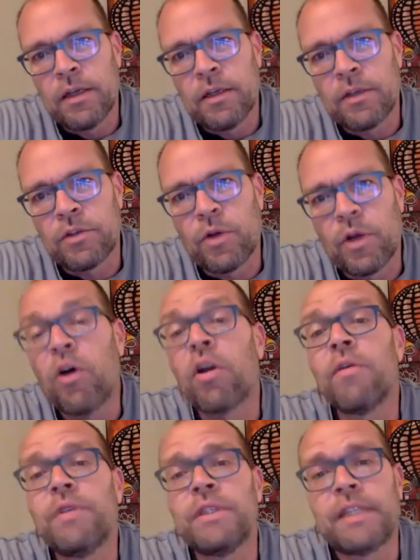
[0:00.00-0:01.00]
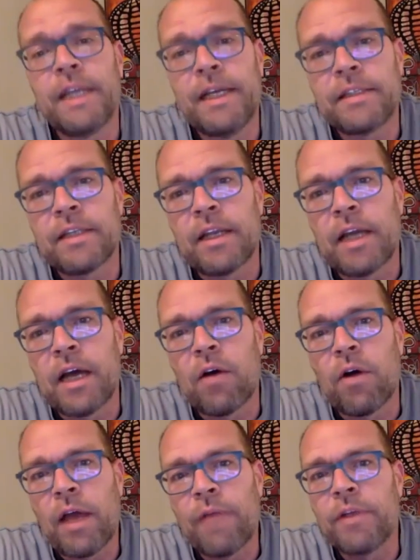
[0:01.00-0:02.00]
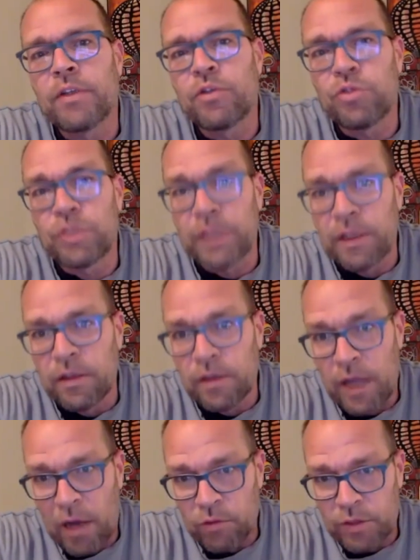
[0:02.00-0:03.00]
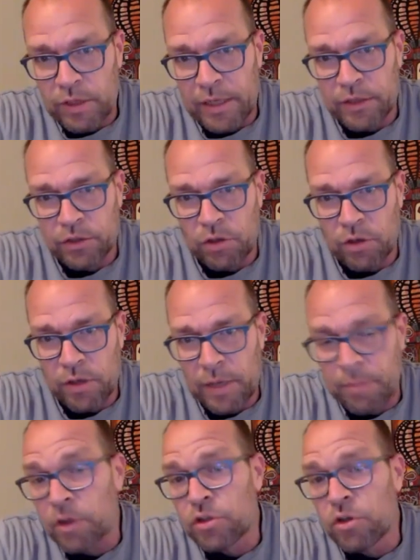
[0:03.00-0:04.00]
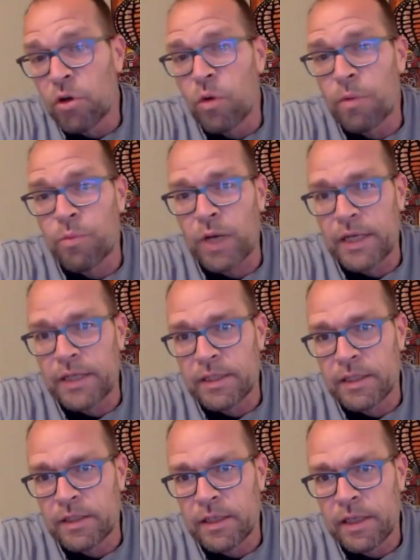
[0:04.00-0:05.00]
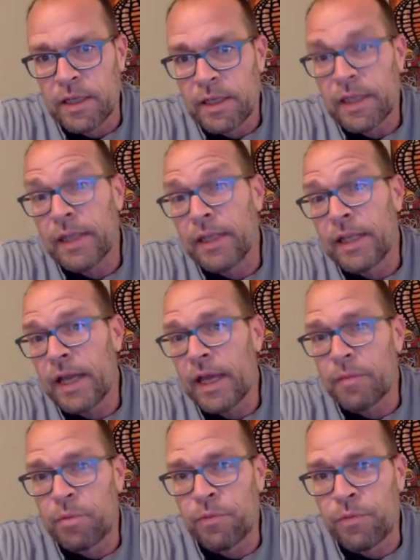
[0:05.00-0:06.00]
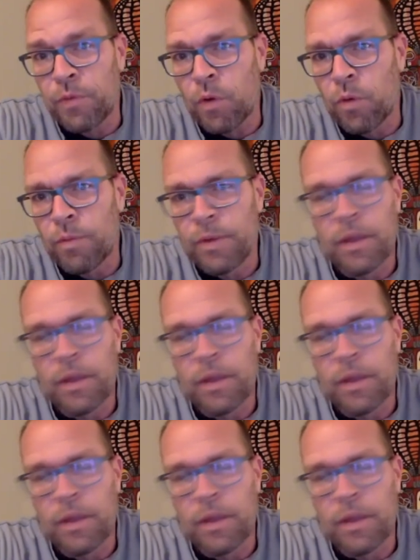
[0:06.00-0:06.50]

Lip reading: So a lot of estates are now having to sell out their stock at much lower prices than they had before.